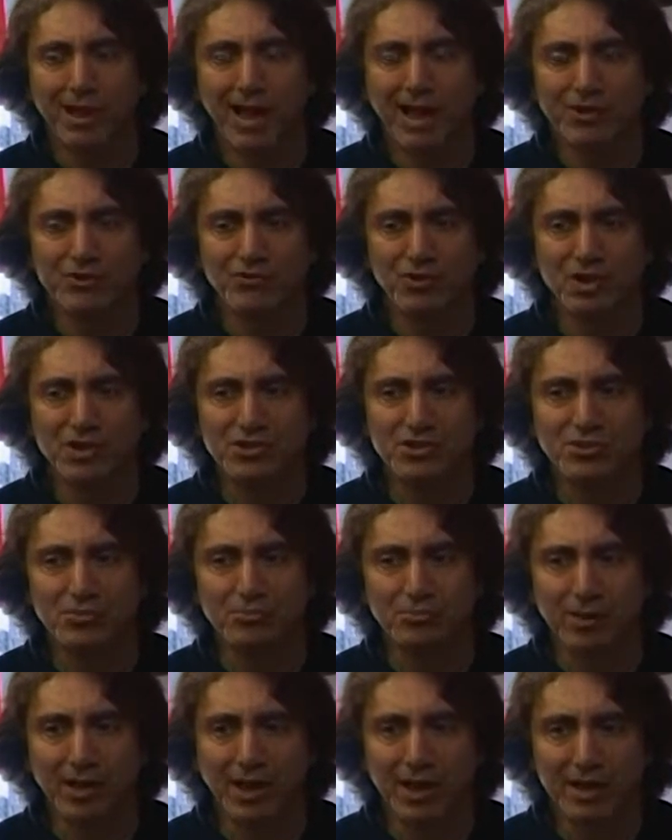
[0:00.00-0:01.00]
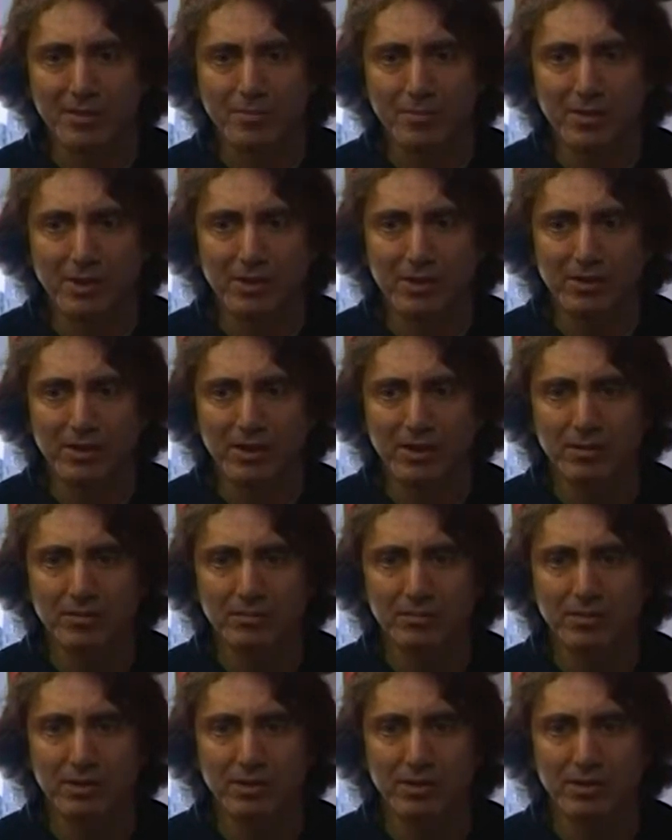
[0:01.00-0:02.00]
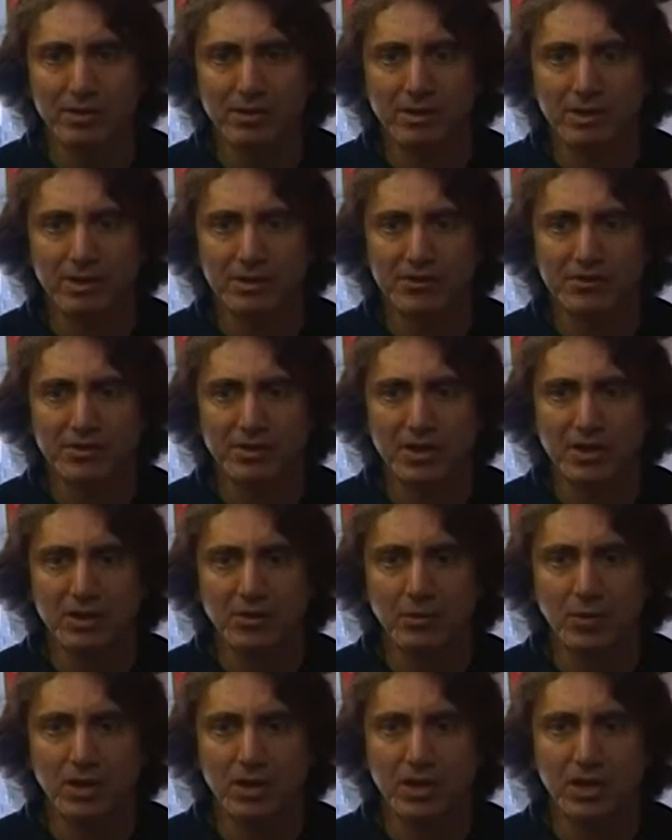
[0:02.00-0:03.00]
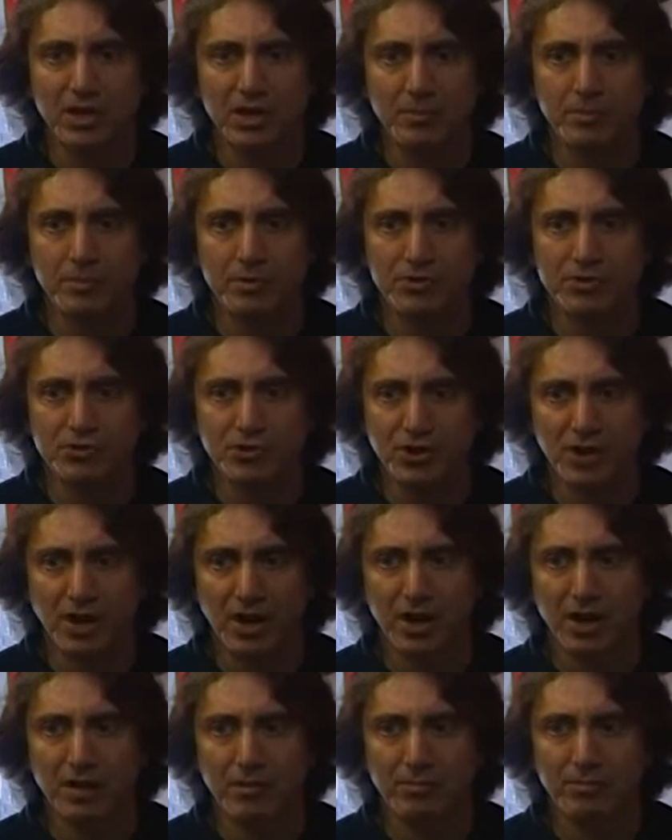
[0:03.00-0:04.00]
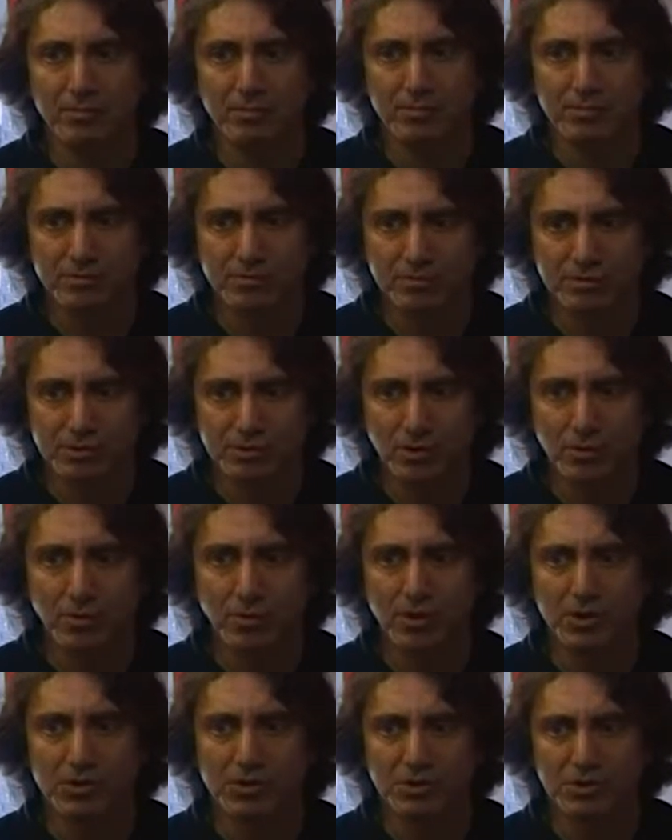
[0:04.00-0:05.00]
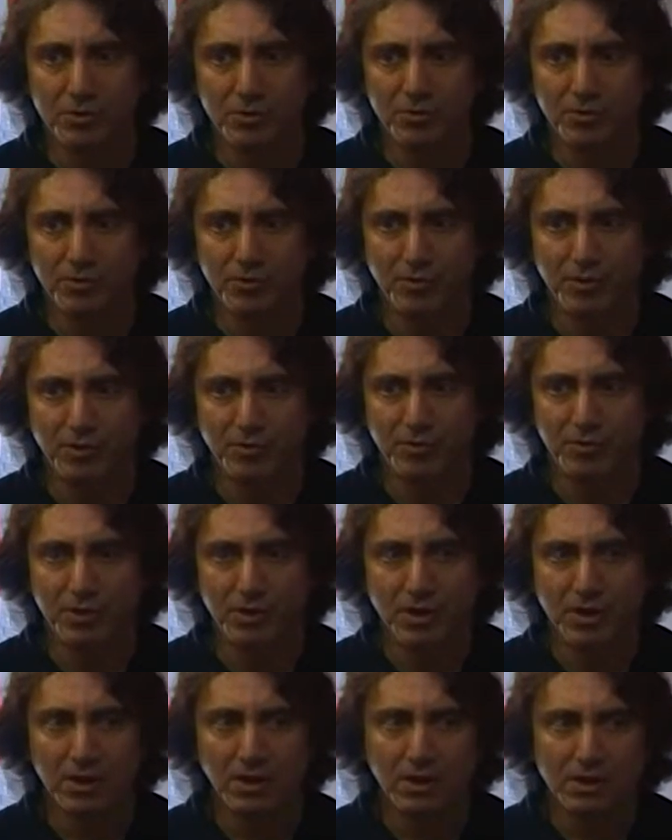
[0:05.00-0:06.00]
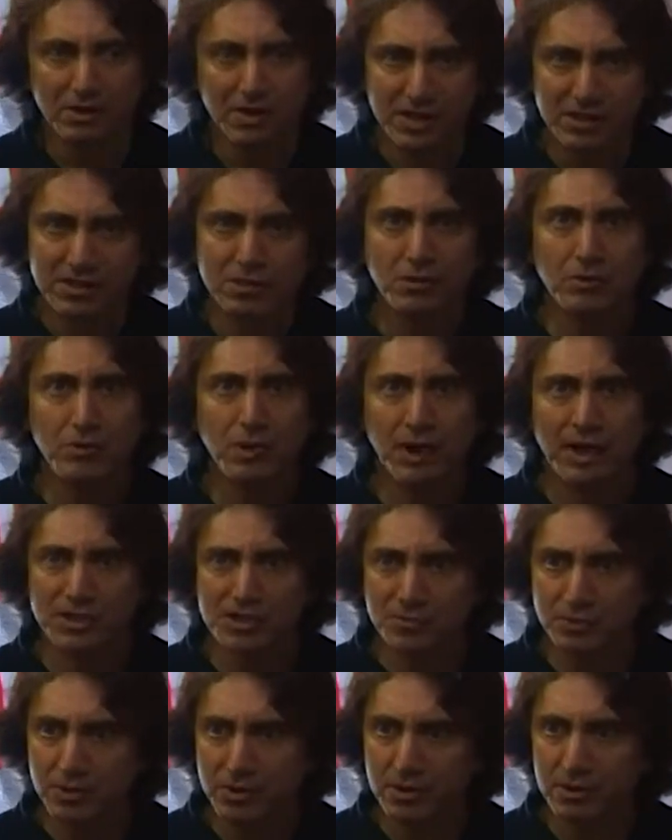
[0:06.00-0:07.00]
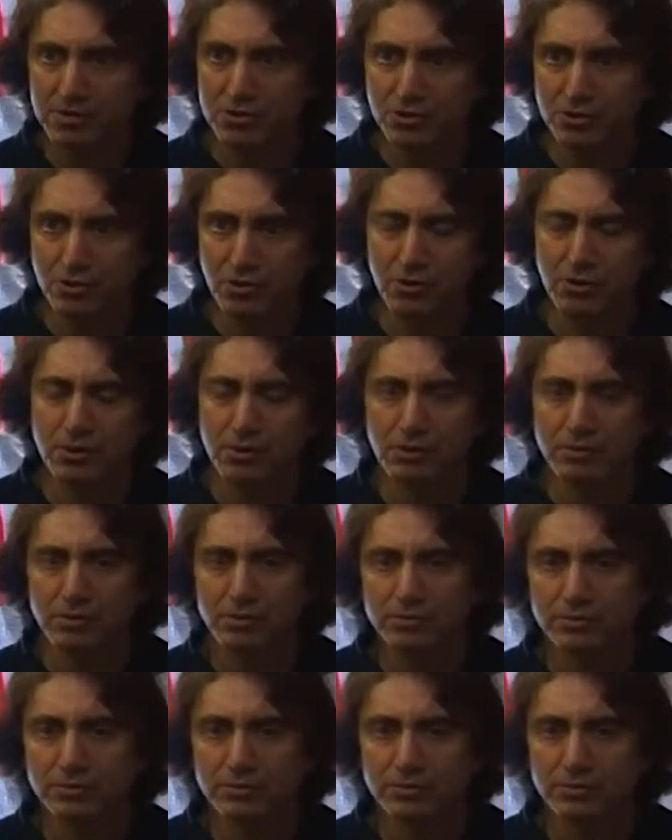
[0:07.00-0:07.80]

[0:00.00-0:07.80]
black tries to blackmail him and say you want to keep your job, so on and so forth. That's harassment, sure.